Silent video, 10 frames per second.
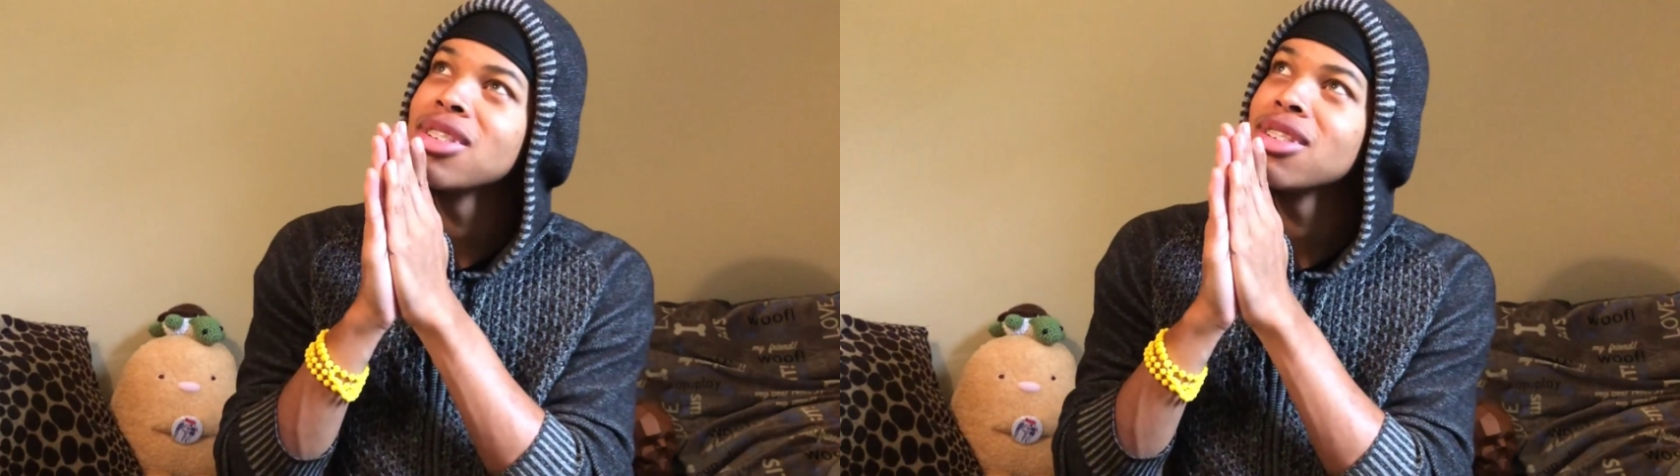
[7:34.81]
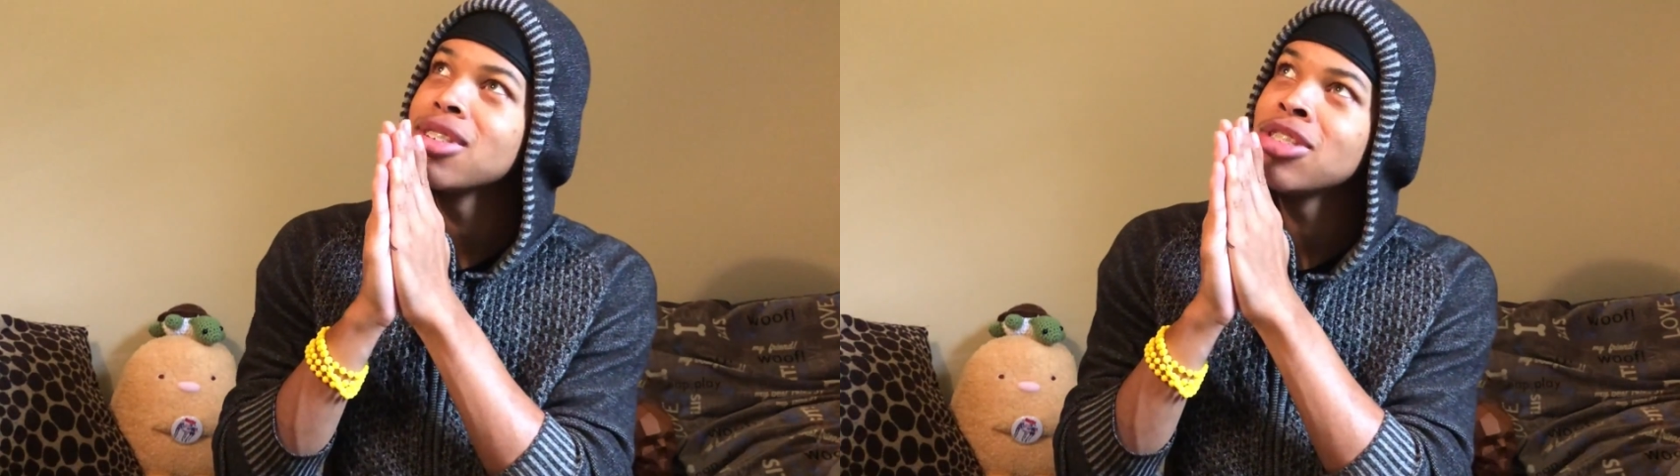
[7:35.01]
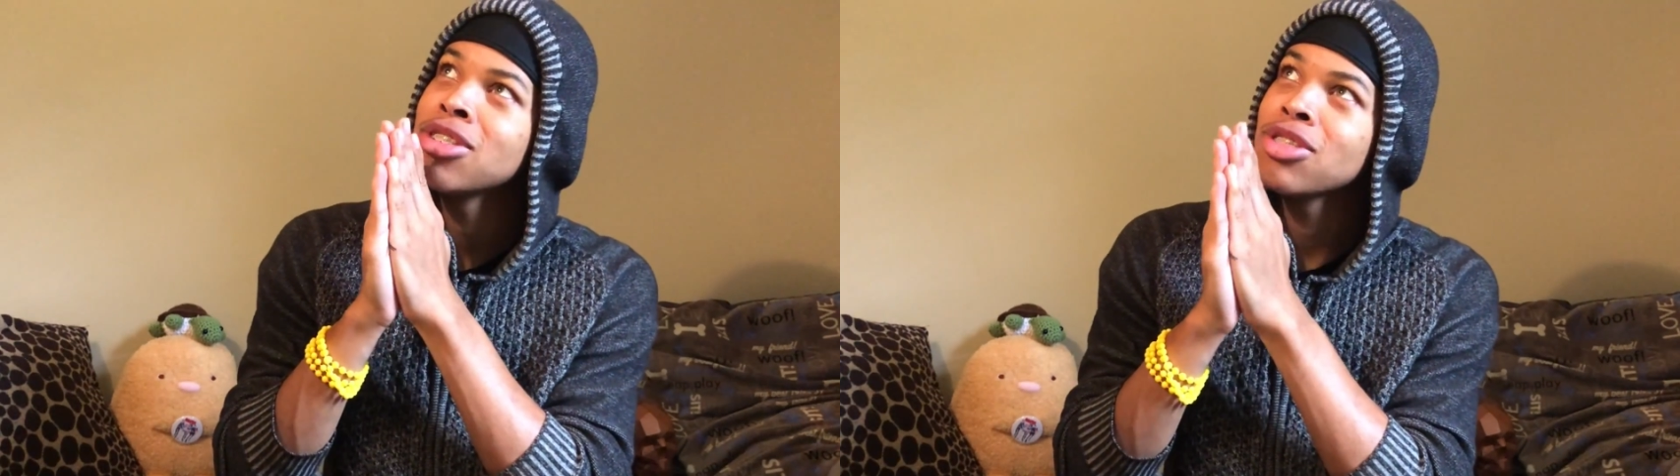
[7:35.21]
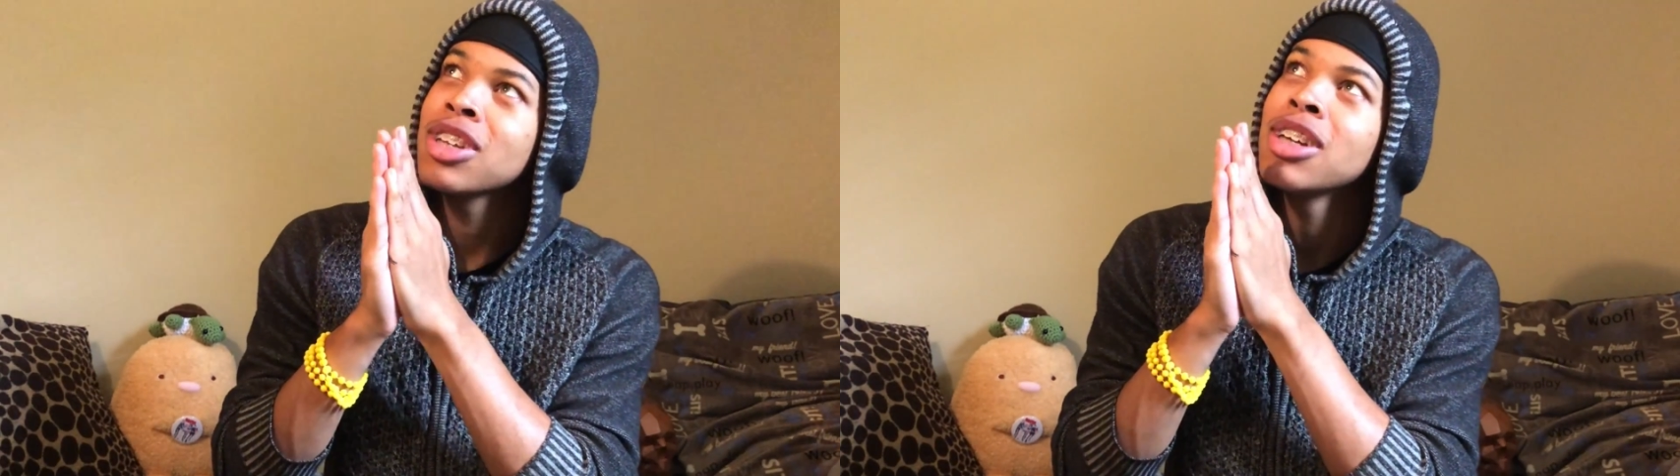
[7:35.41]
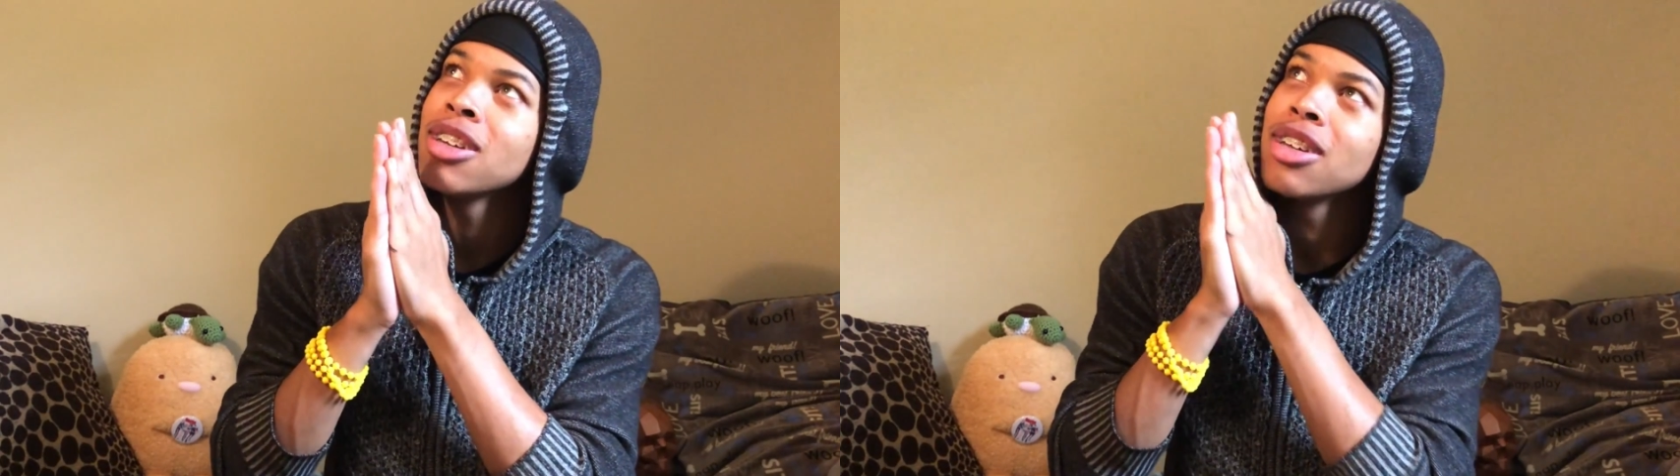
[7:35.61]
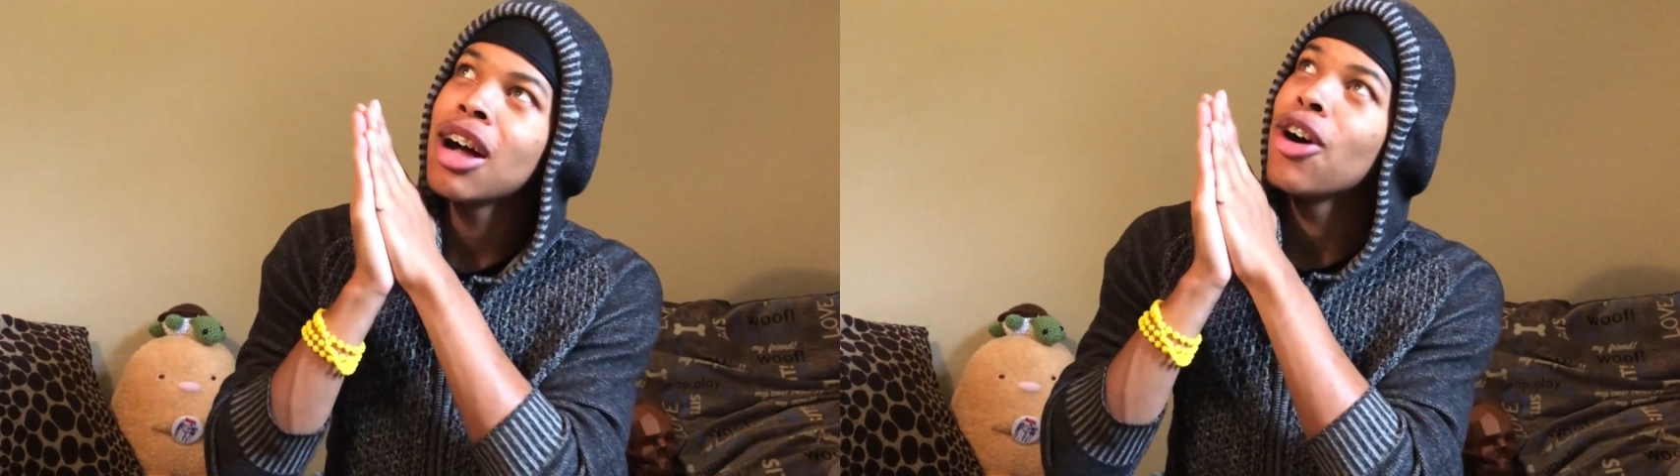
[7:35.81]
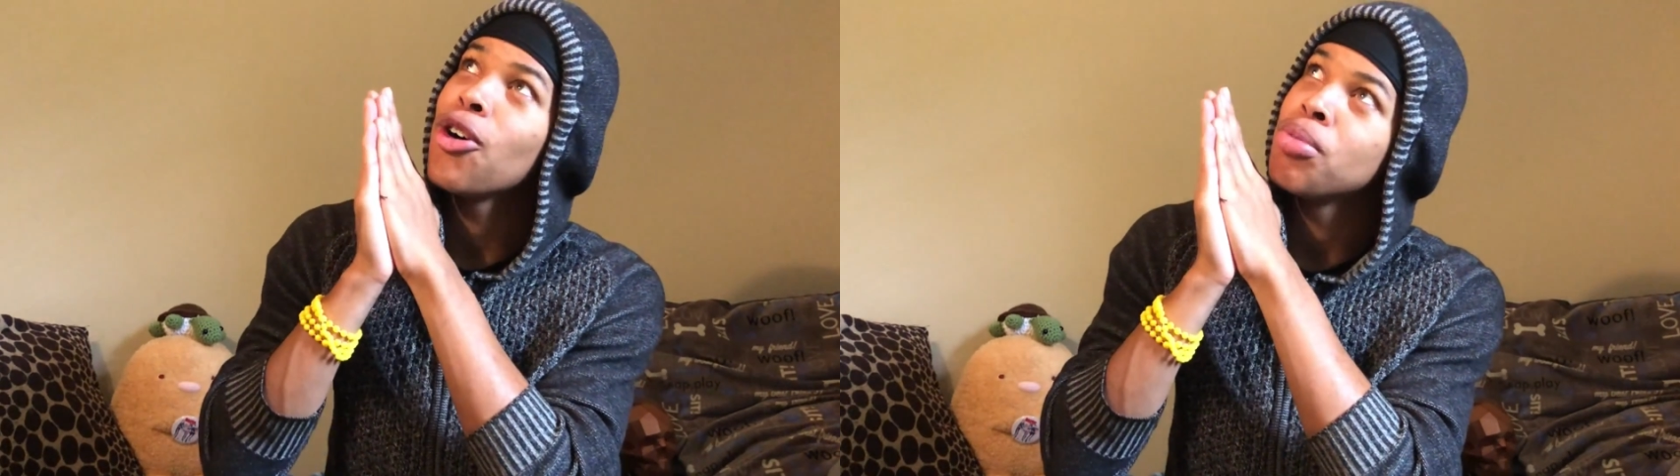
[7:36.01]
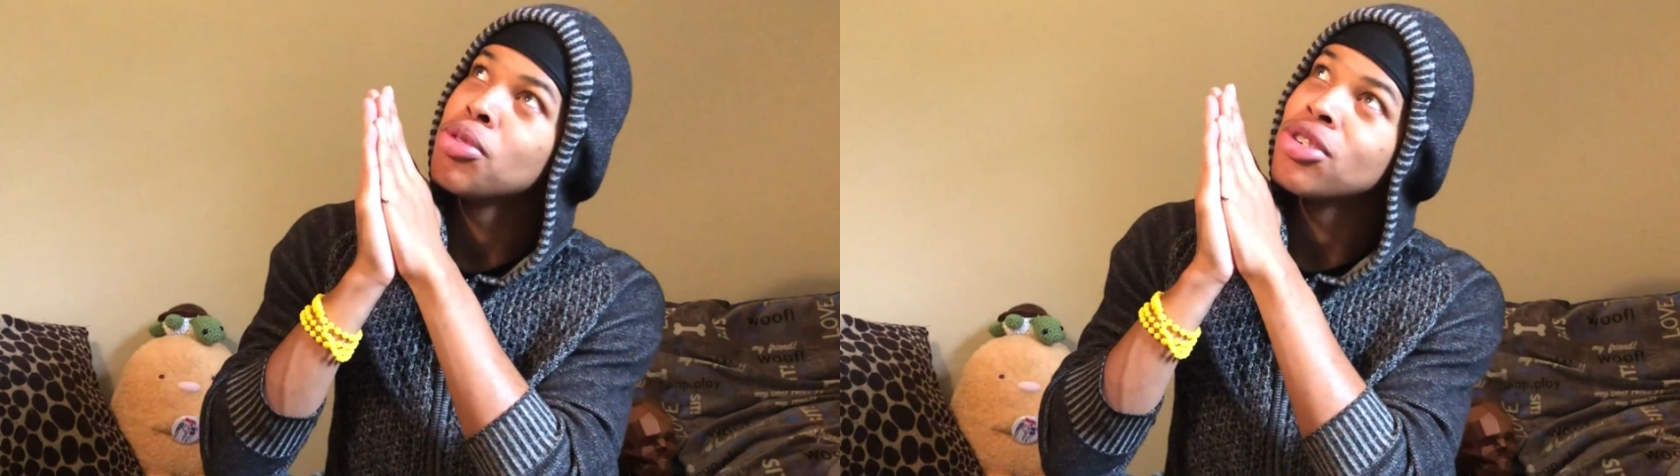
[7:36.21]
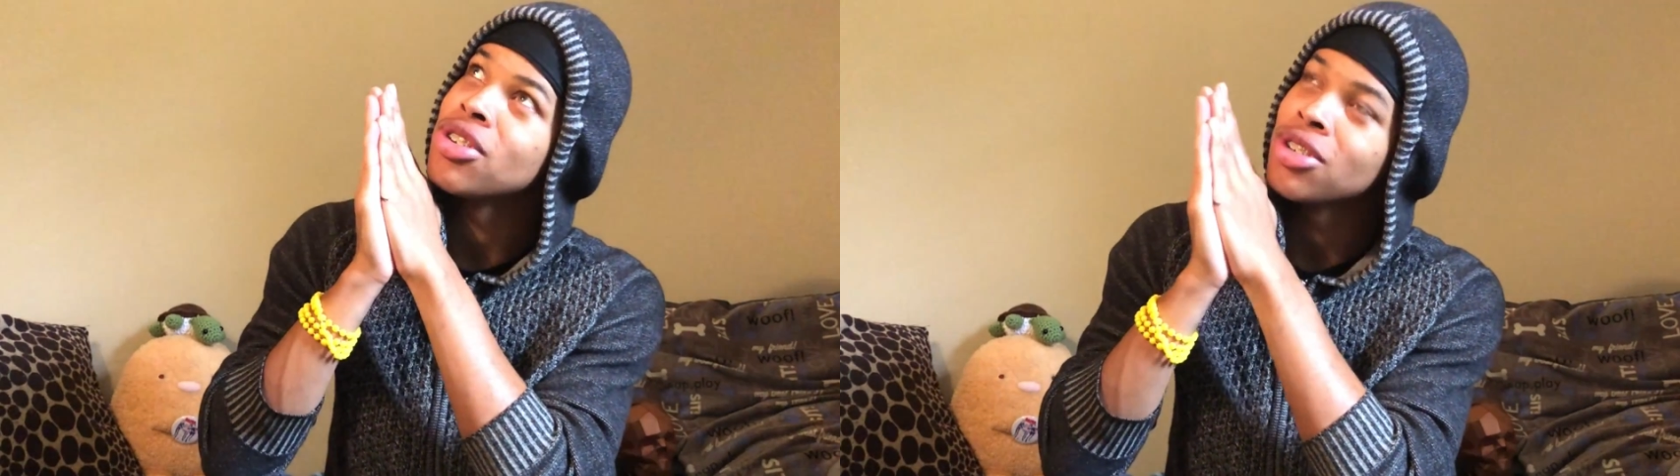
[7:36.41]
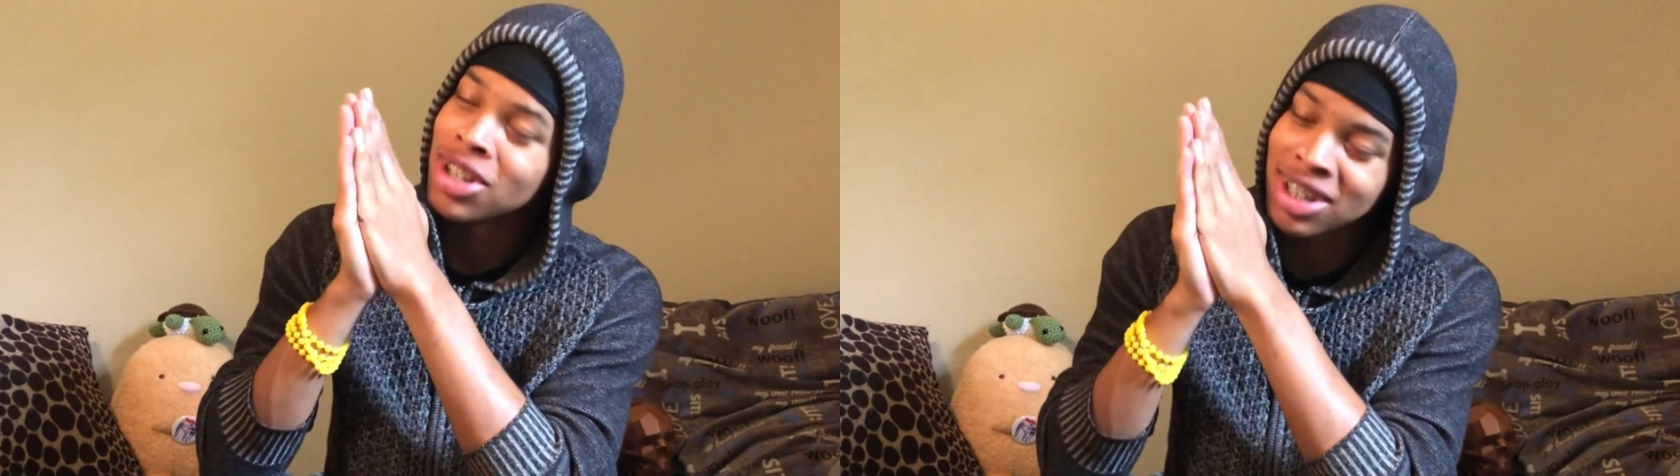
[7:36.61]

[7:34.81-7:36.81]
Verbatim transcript: the little ginger kitty, I hope you